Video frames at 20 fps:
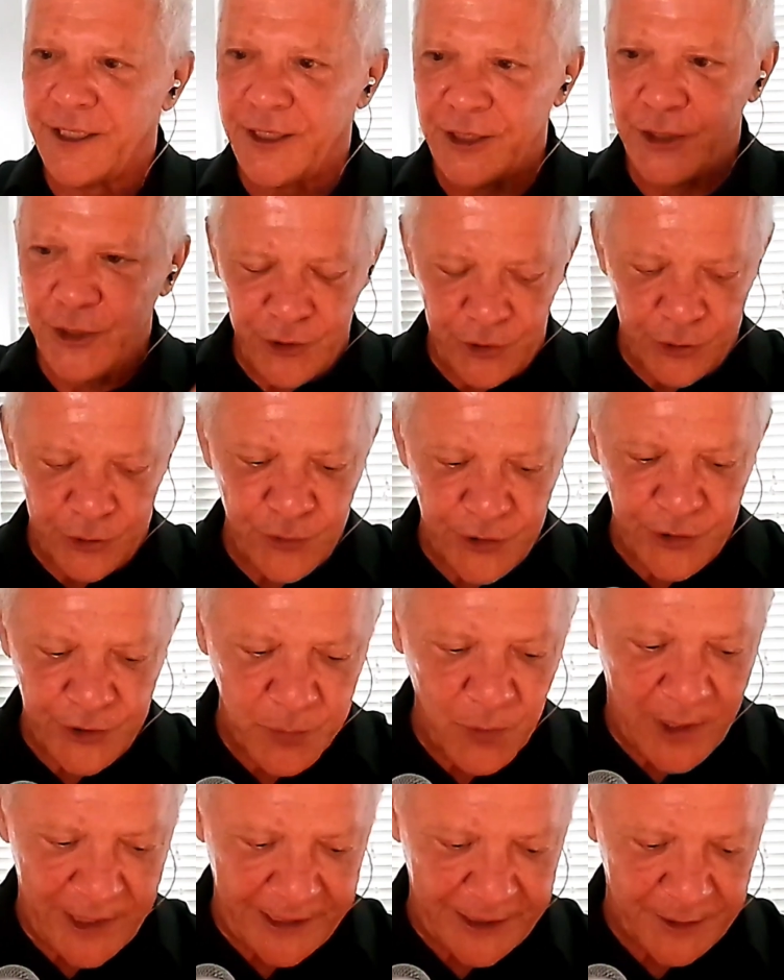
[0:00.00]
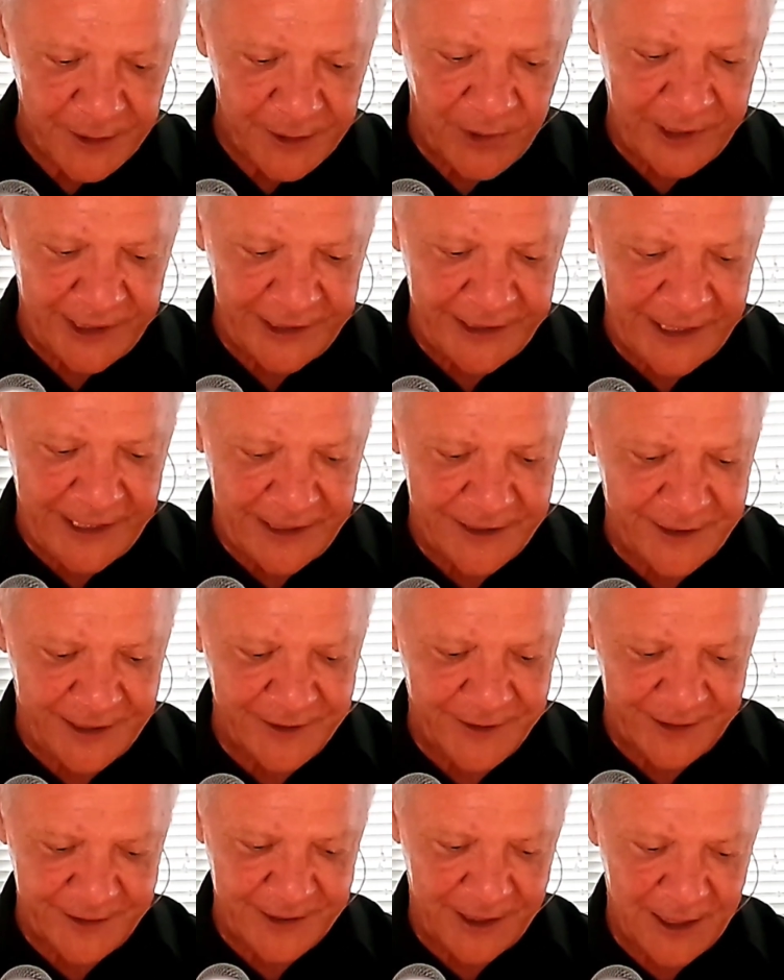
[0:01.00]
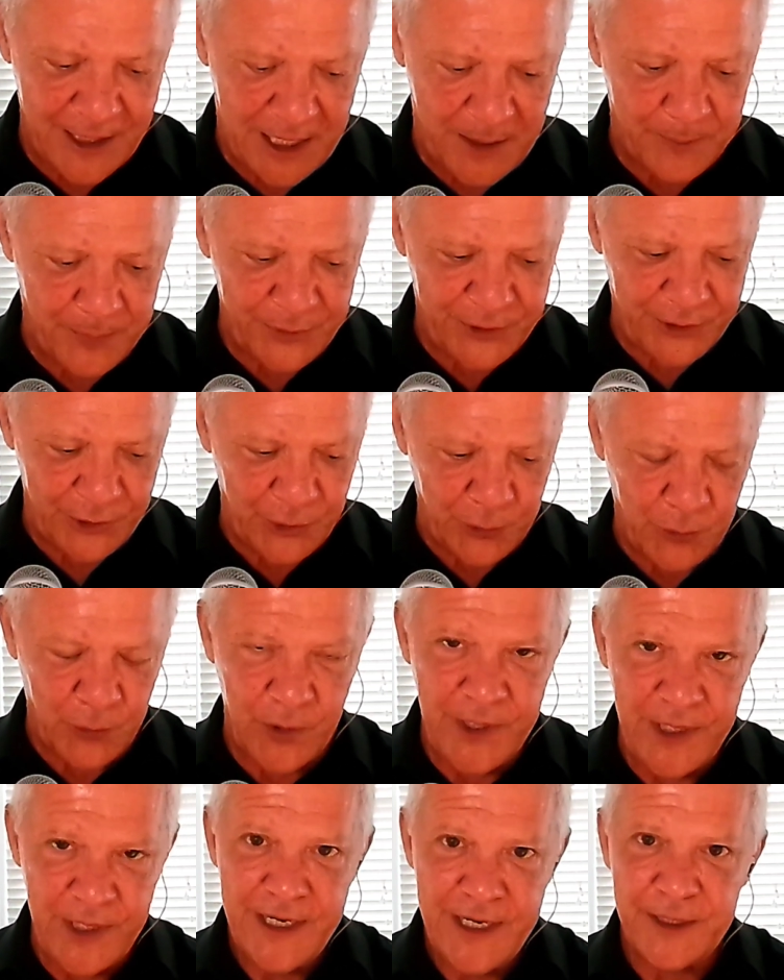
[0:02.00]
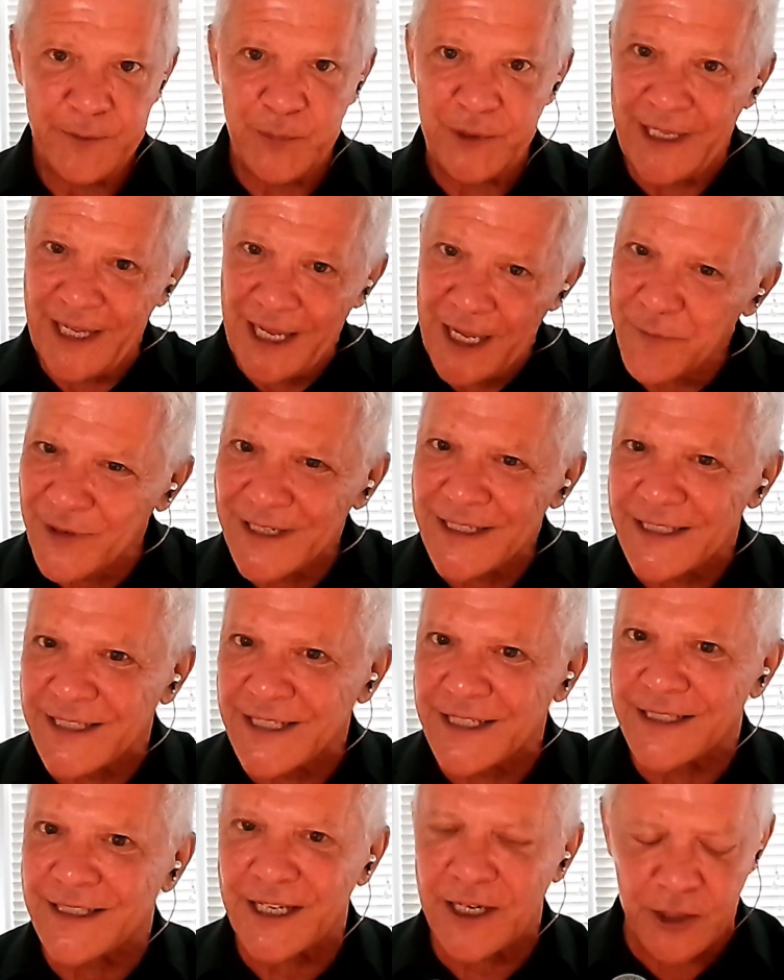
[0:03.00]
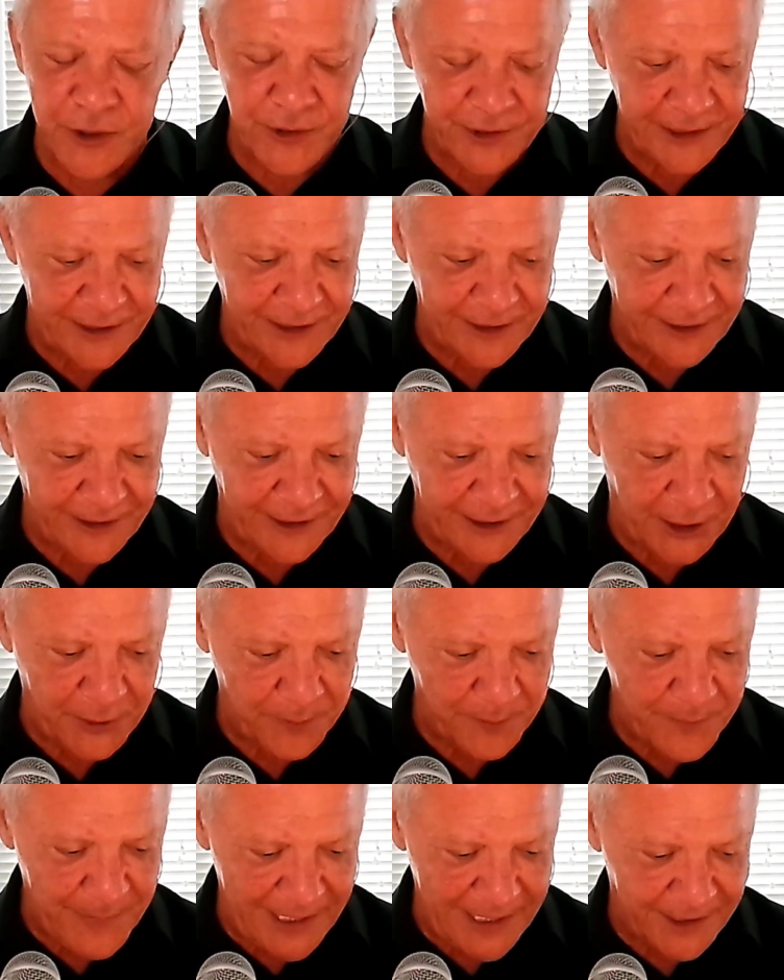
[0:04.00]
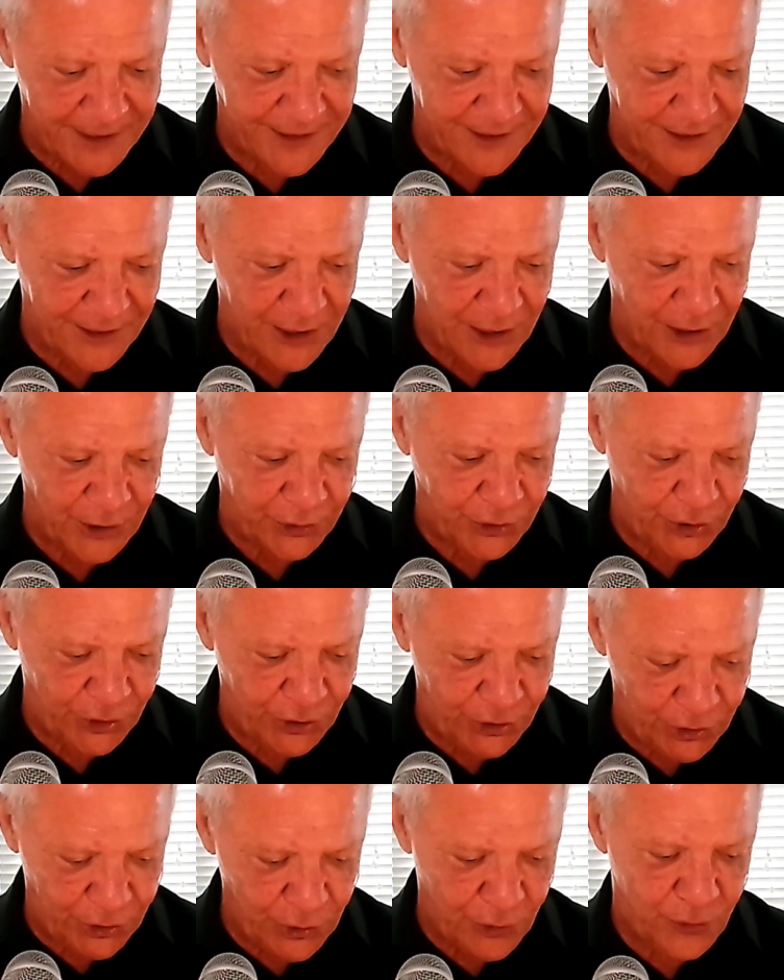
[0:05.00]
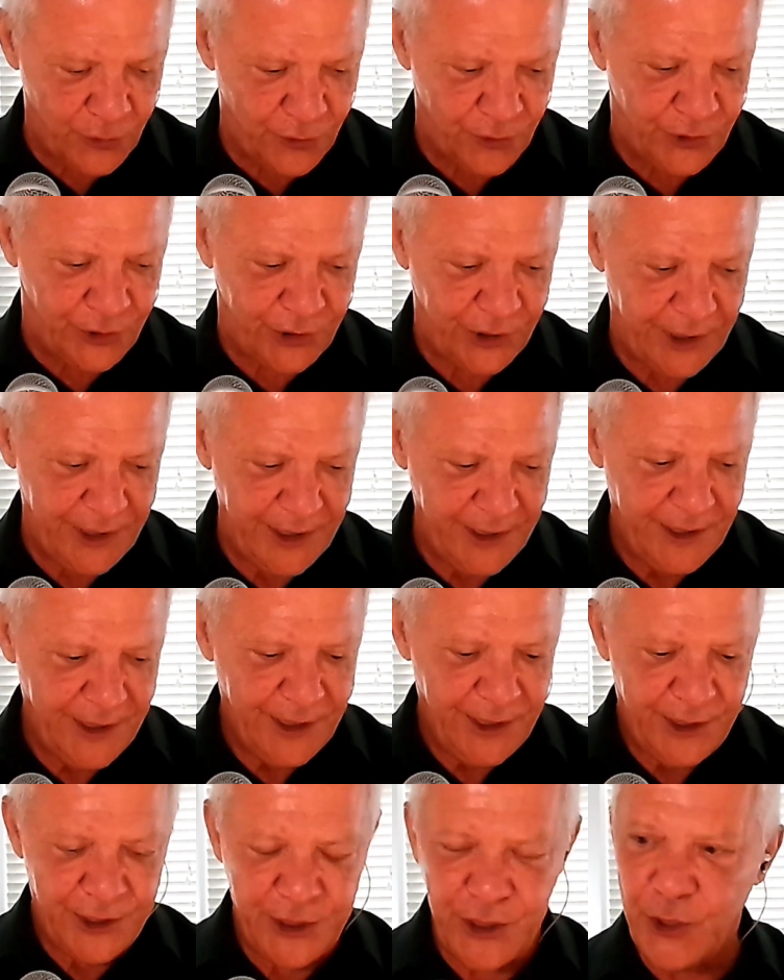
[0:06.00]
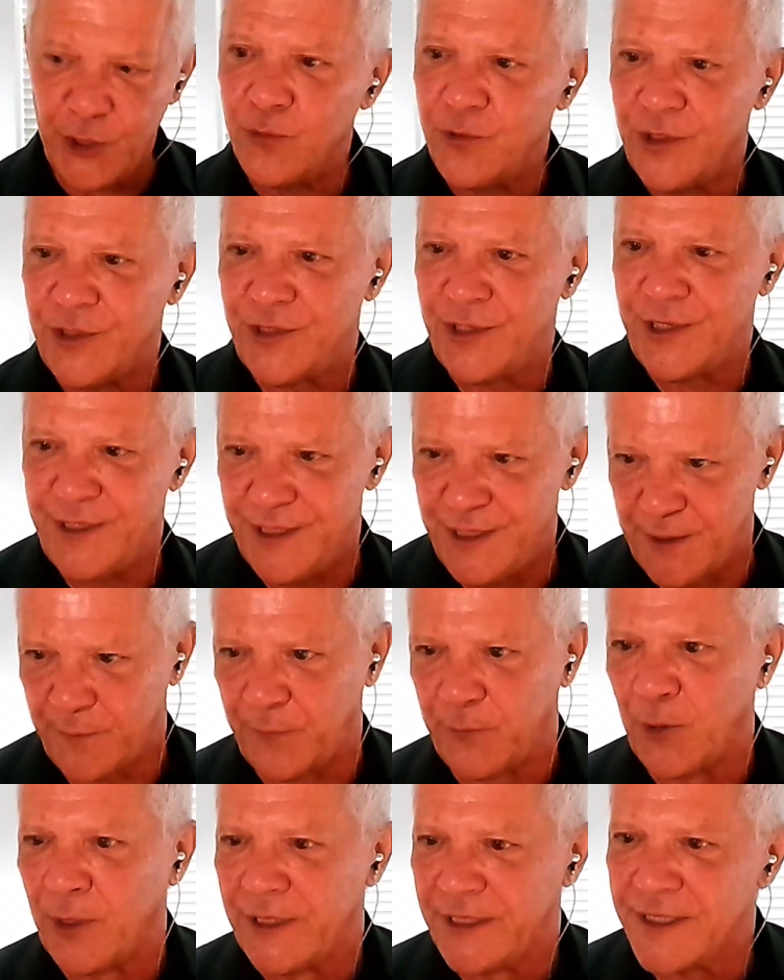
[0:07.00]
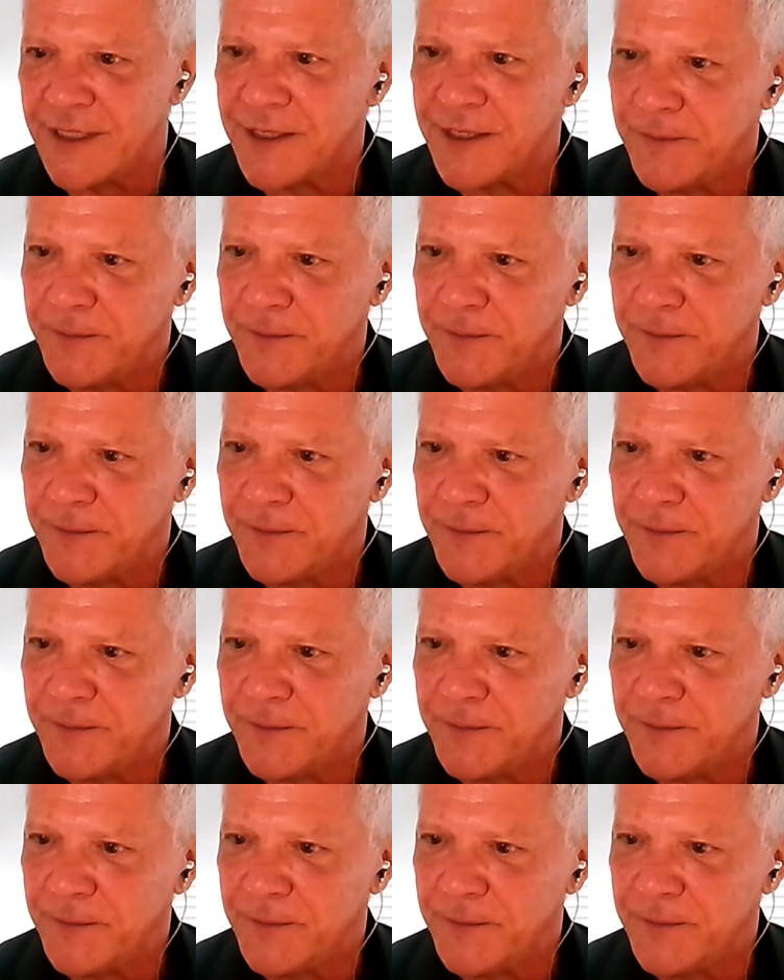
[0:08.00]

You just want to get to the top. So the evidence is there that it makes a huge difference.